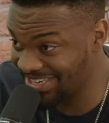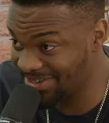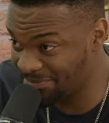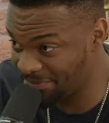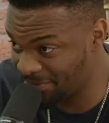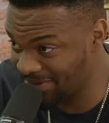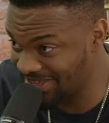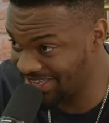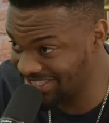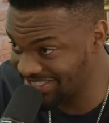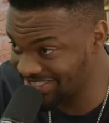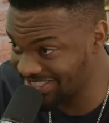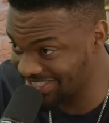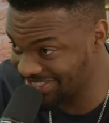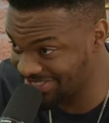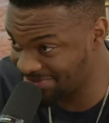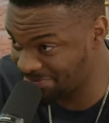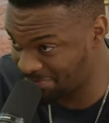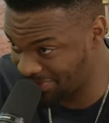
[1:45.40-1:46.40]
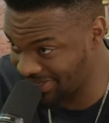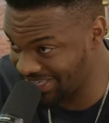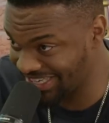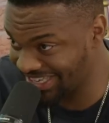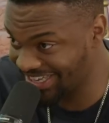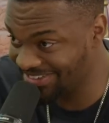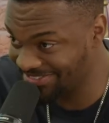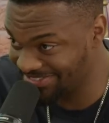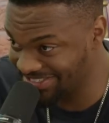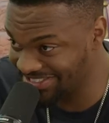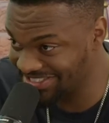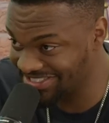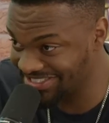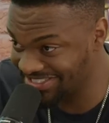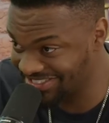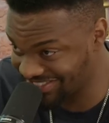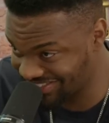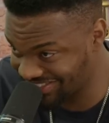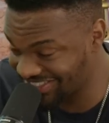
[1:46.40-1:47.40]
it's because PK
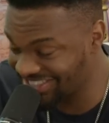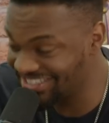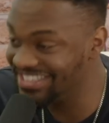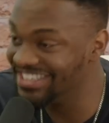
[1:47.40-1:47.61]
wasn't starting.